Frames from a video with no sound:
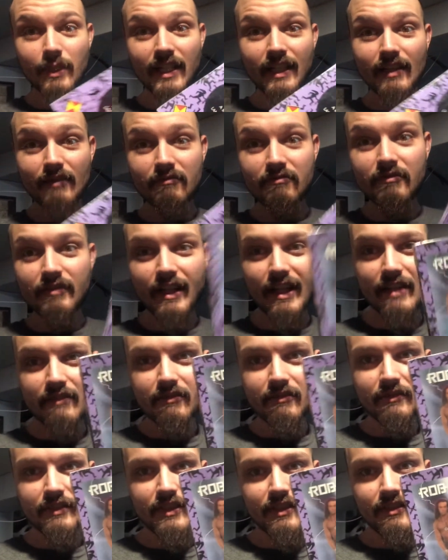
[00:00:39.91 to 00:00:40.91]
I got 5
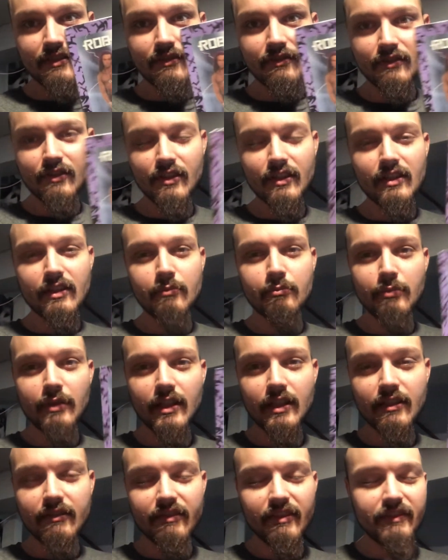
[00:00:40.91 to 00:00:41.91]
of these for
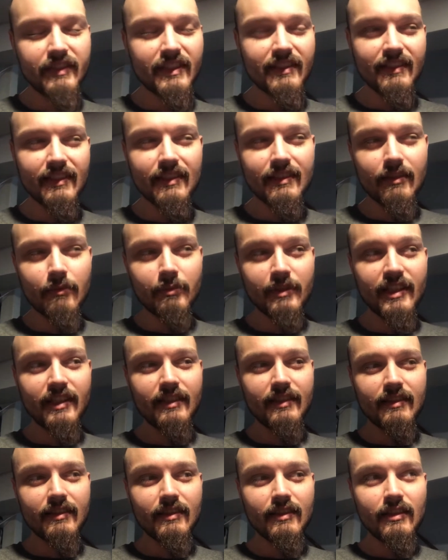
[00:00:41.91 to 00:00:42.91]
50 cents a
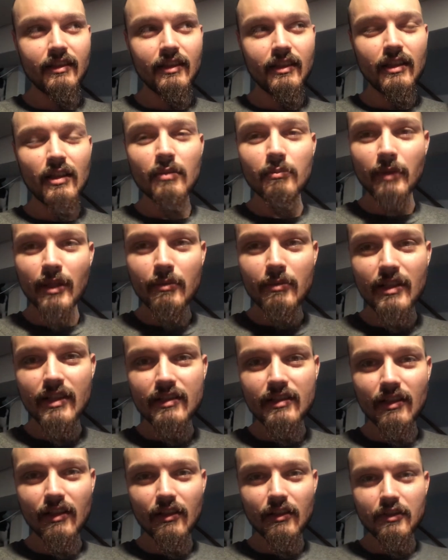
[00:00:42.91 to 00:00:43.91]
piece, maybe
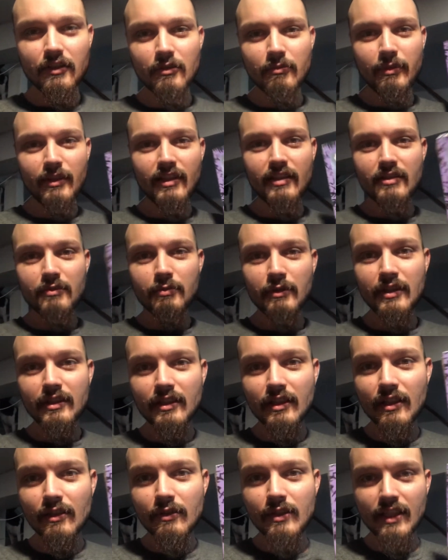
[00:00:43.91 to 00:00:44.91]
$1 a piece, but
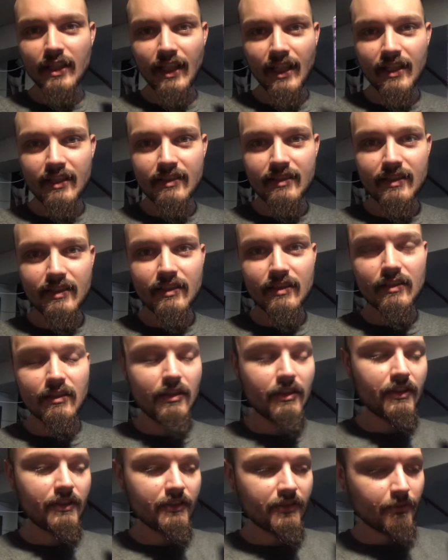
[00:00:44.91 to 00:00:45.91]
they're going at
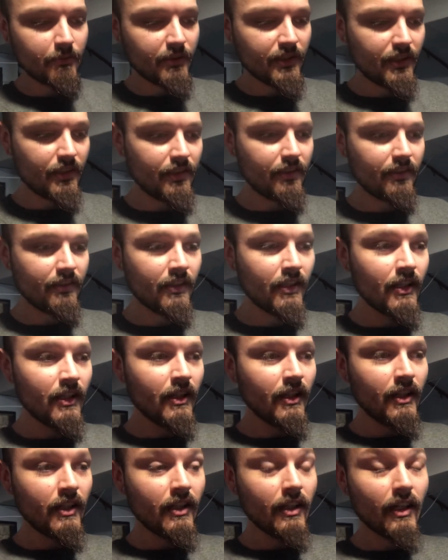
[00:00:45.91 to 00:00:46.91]
$18 a piece.
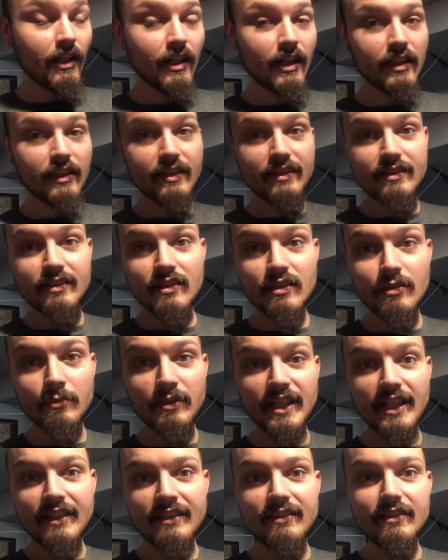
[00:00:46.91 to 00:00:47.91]
Listed them
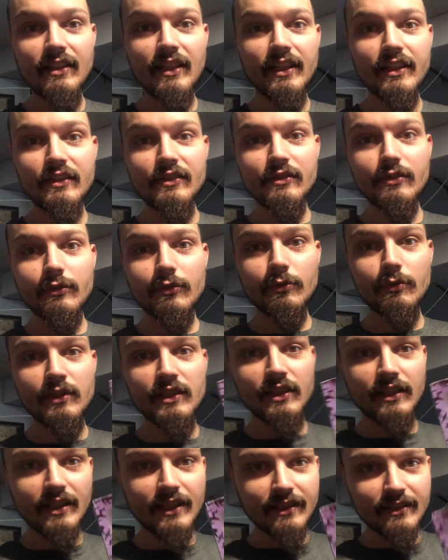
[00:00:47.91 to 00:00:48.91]
last night, sold
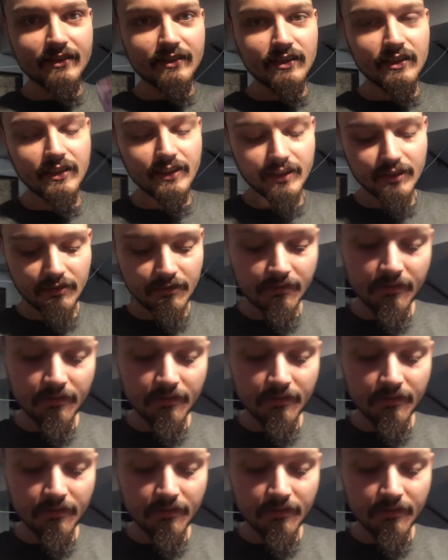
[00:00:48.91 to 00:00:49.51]
one last night.